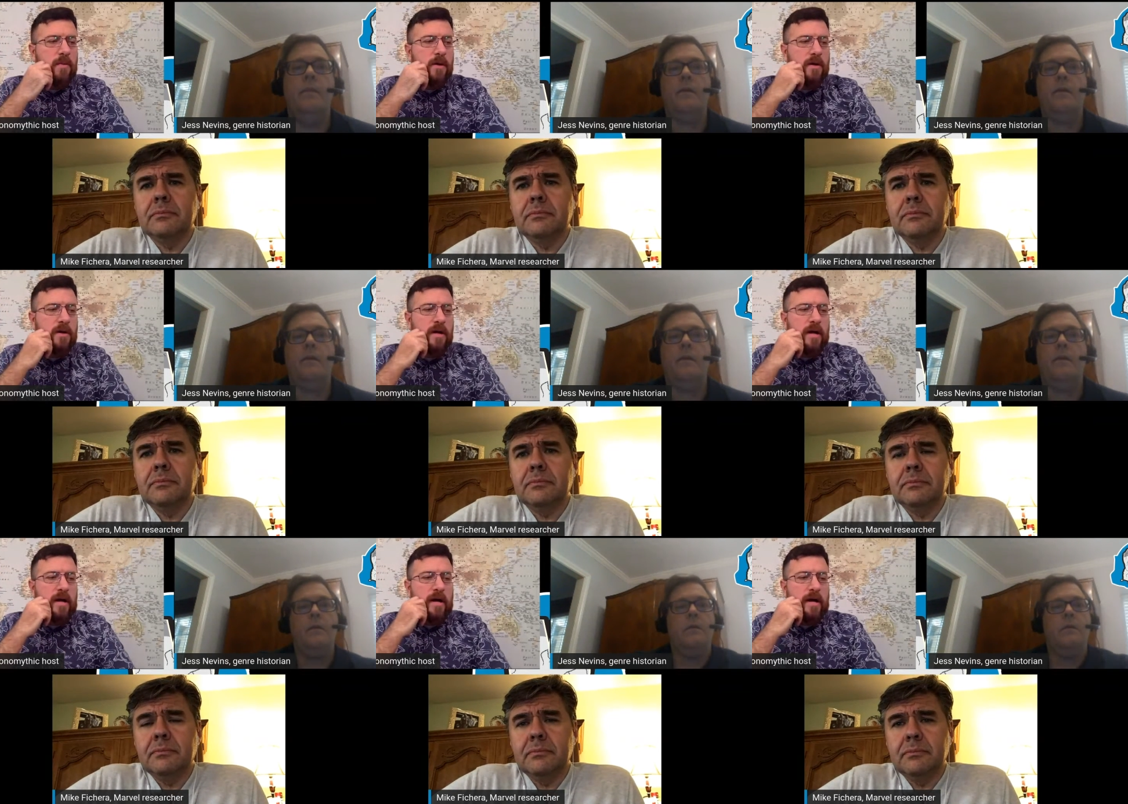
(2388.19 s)
Speaker 1: were
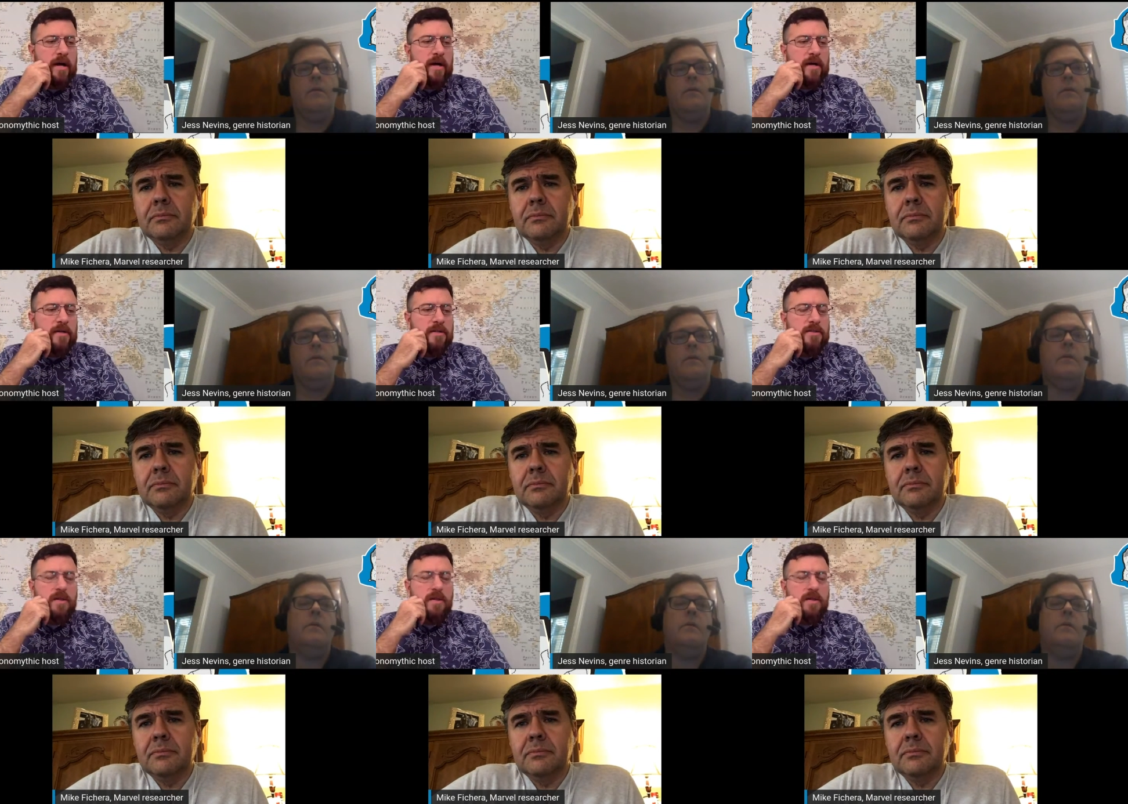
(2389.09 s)
uh,